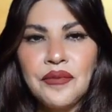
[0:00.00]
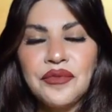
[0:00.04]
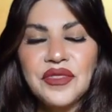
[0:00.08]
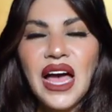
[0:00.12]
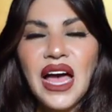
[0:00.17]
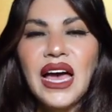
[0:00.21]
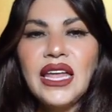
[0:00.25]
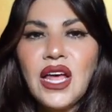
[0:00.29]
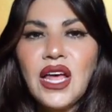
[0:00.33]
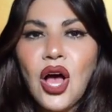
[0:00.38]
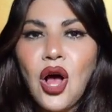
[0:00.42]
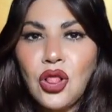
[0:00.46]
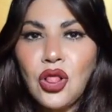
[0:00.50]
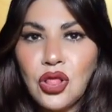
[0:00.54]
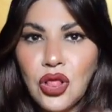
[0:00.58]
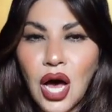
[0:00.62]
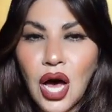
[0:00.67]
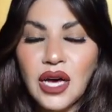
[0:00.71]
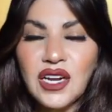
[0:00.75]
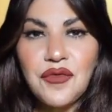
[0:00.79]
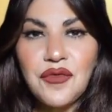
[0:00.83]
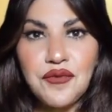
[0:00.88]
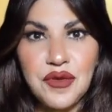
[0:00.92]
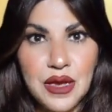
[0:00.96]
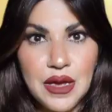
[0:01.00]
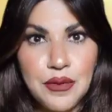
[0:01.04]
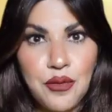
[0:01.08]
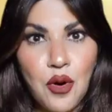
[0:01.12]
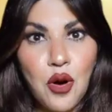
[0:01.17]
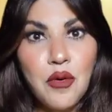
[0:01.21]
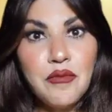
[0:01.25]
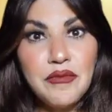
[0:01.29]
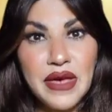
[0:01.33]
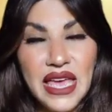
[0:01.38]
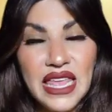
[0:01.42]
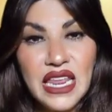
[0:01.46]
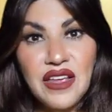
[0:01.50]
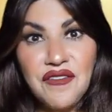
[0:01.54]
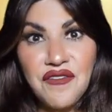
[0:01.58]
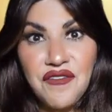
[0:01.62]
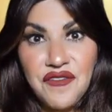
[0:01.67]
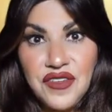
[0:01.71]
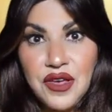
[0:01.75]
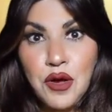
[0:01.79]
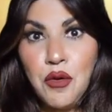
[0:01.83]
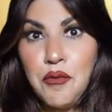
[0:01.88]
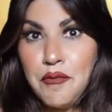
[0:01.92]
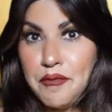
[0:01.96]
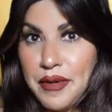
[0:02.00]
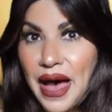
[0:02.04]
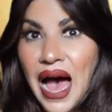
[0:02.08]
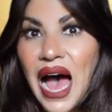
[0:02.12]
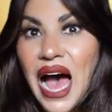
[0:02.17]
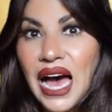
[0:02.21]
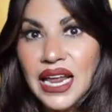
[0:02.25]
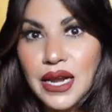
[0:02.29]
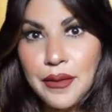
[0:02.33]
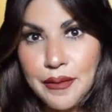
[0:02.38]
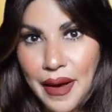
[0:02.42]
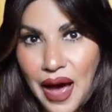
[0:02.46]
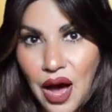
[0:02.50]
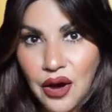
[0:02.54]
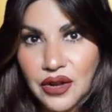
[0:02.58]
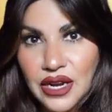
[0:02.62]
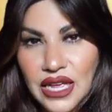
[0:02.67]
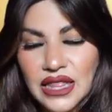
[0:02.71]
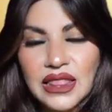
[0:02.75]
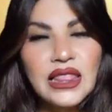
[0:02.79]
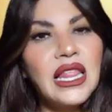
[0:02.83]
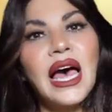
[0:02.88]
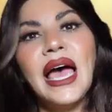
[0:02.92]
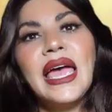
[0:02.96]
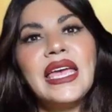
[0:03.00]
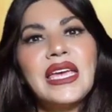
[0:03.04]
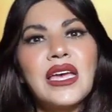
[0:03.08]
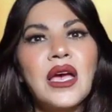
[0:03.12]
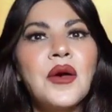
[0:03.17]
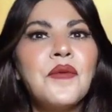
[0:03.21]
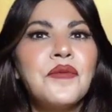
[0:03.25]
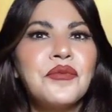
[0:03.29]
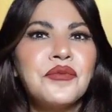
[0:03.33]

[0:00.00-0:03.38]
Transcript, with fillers: And a lot of people made him feel bad about it. Like,